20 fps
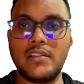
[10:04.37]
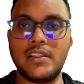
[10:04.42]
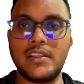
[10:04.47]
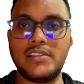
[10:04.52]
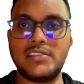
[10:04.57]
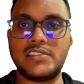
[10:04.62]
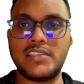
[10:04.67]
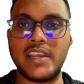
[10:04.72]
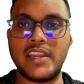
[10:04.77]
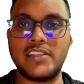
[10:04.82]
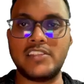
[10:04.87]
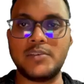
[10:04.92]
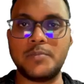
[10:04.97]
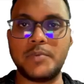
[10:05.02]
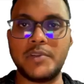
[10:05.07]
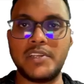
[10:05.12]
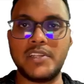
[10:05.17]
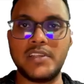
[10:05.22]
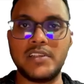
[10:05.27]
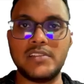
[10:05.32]
chat
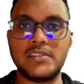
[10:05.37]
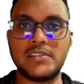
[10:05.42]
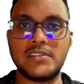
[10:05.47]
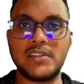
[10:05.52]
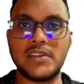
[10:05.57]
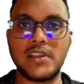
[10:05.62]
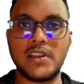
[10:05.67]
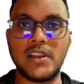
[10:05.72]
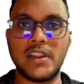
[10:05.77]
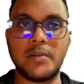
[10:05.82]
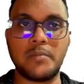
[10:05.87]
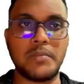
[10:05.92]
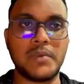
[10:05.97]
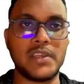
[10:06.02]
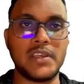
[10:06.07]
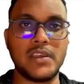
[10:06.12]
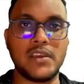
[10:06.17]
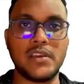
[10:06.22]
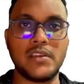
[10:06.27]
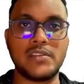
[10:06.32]
gpt is there. Let
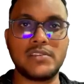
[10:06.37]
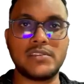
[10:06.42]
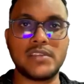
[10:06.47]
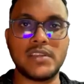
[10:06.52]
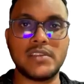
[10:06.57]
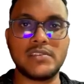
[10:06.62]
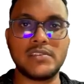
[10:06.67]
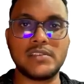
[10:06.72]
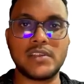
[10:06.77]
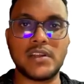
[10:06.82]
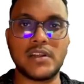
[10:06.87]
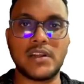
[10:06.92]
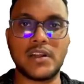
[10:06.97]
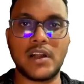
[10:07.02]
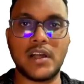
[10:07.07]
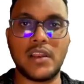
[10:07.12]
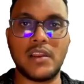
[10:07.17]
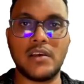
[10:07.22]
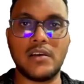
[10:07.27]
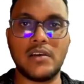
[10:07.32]
me change the
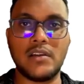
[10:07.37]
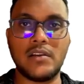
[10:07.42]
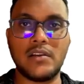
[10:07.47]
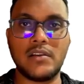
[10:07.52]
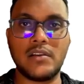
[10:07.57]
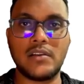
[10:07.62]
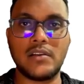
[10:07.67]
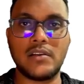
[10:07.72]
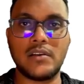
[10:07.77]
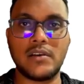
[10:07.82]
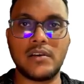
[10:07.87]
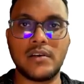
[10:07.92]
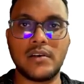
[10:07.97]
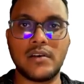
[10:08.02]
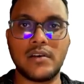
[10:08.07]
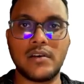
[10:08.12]
color. uh,